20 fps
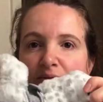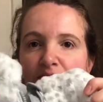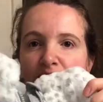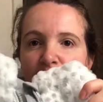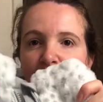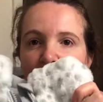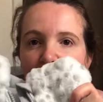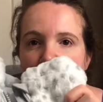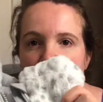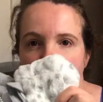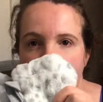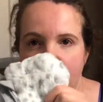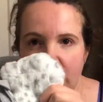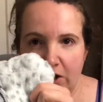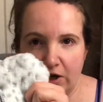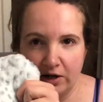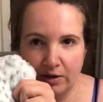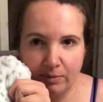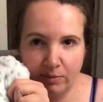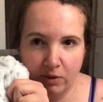thought she
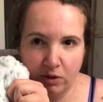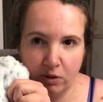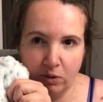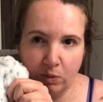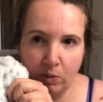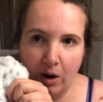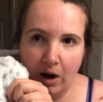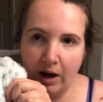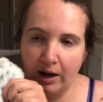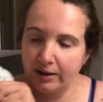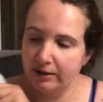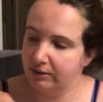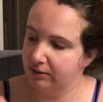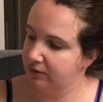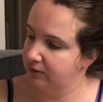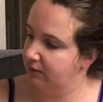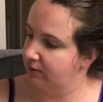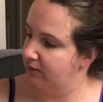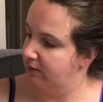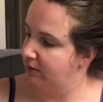only bought one,
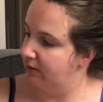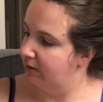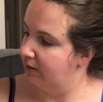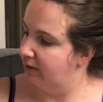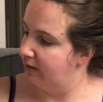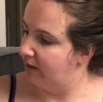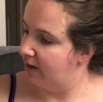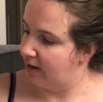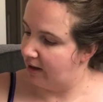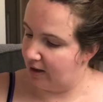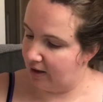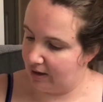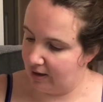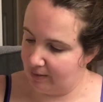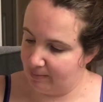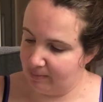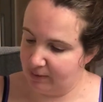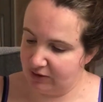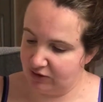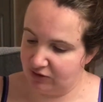
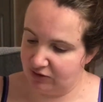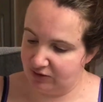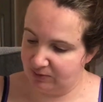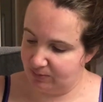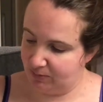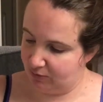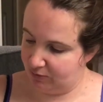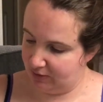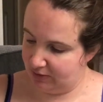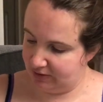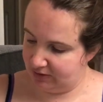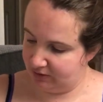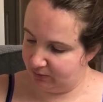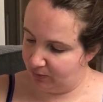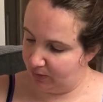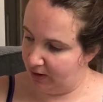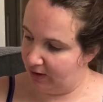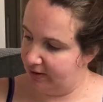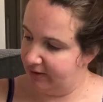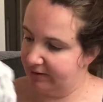but she's bought it
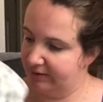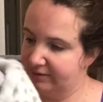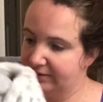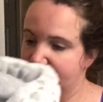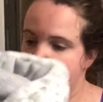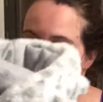twice,